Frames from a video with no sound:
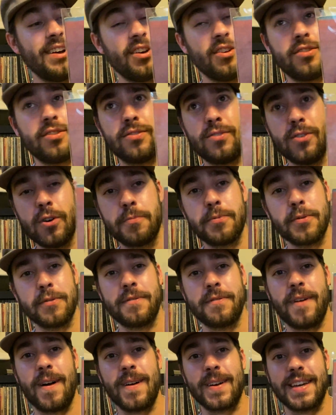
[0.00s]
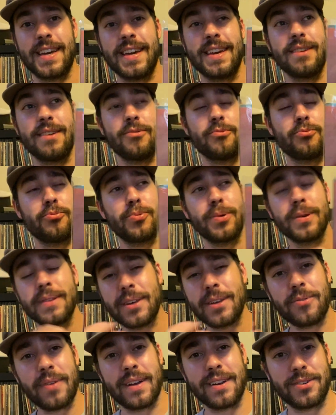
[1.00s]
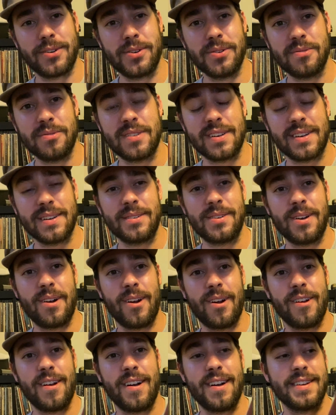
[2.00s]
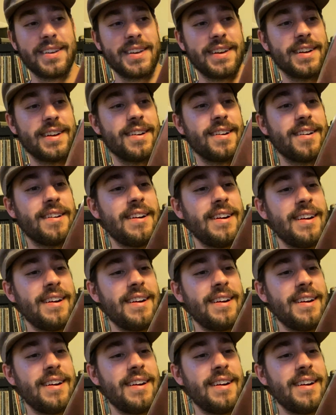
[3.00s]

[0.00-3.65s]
Super funky, really great acoustic guitar on here.